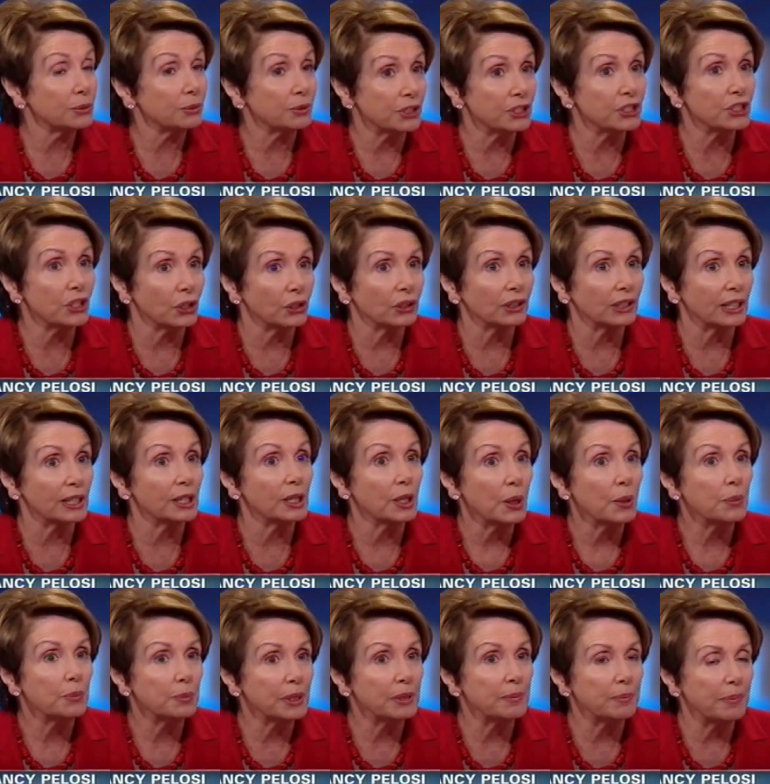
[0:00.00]
would certainly
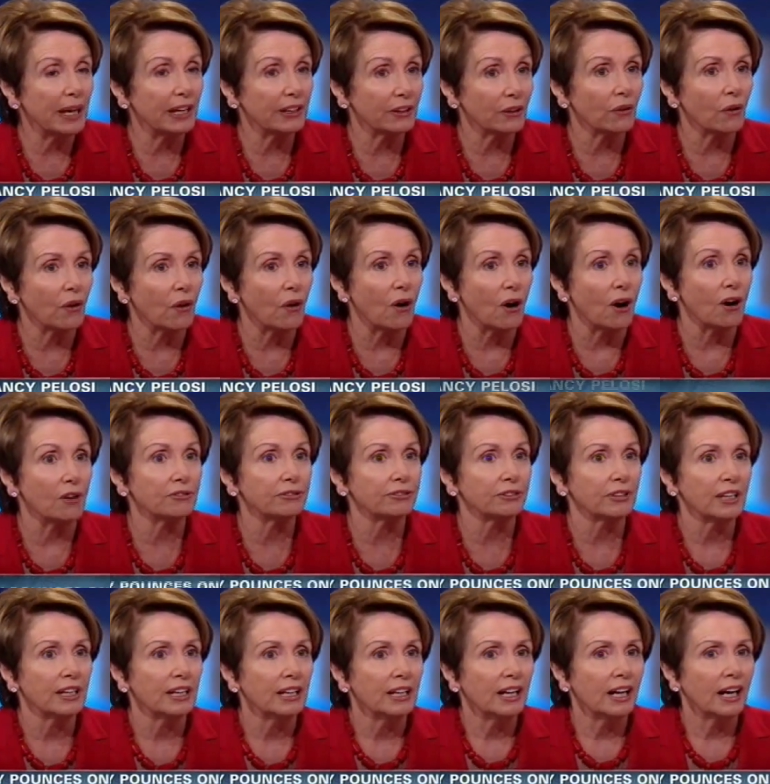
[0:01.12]
be better off.
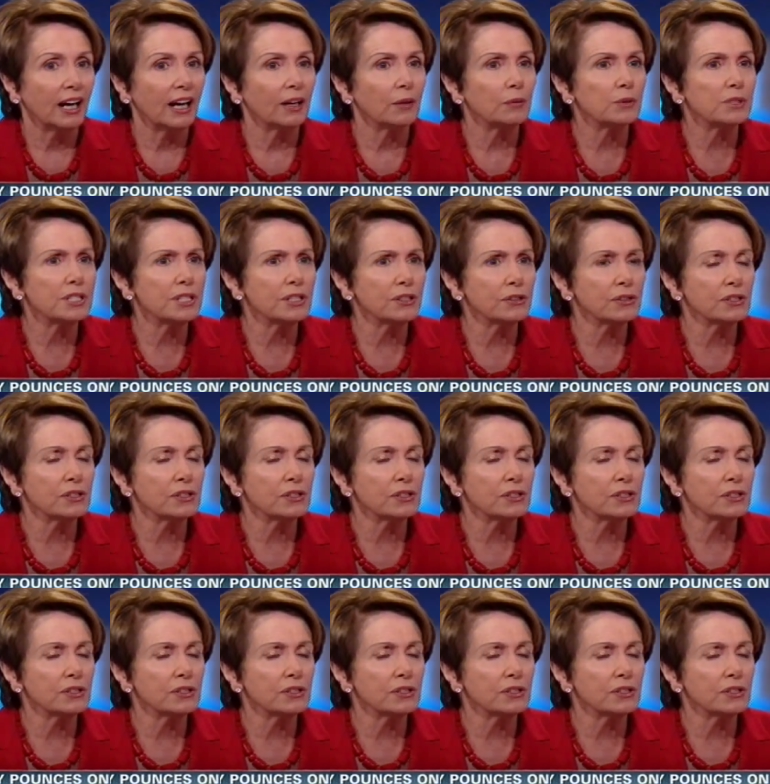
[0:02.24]
It was